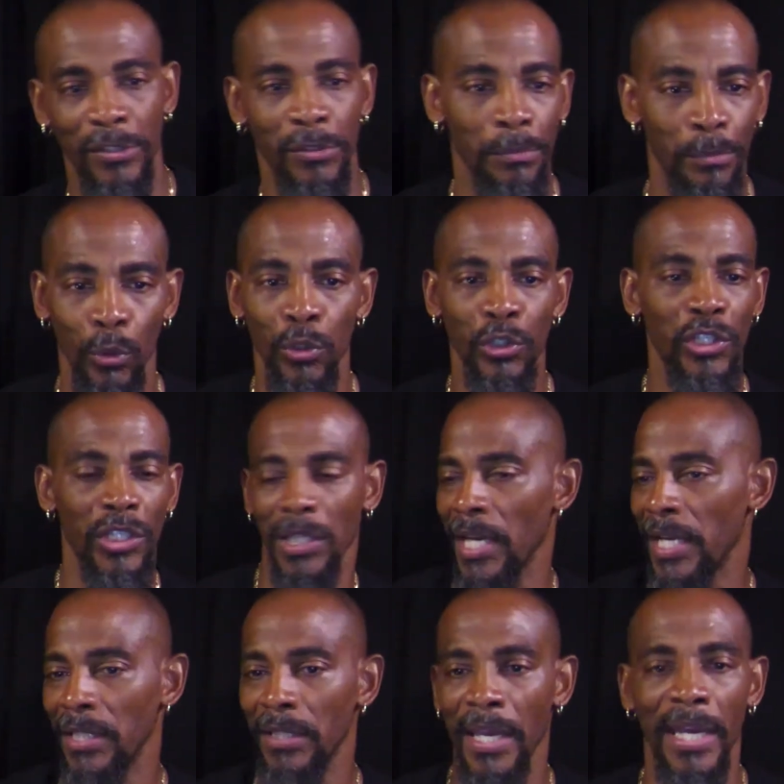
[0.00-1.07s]
some bullshit
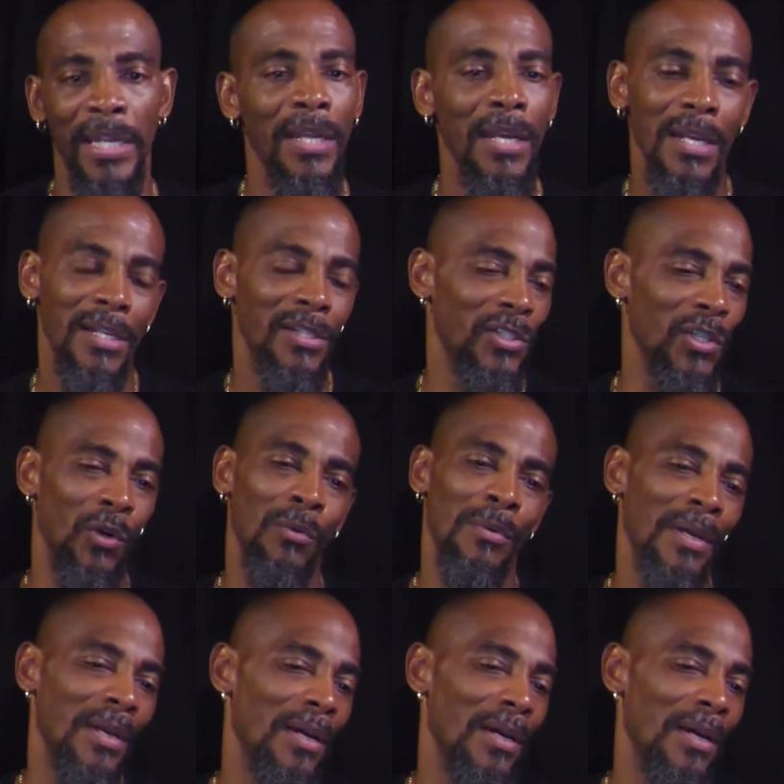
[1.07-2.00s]
like that. So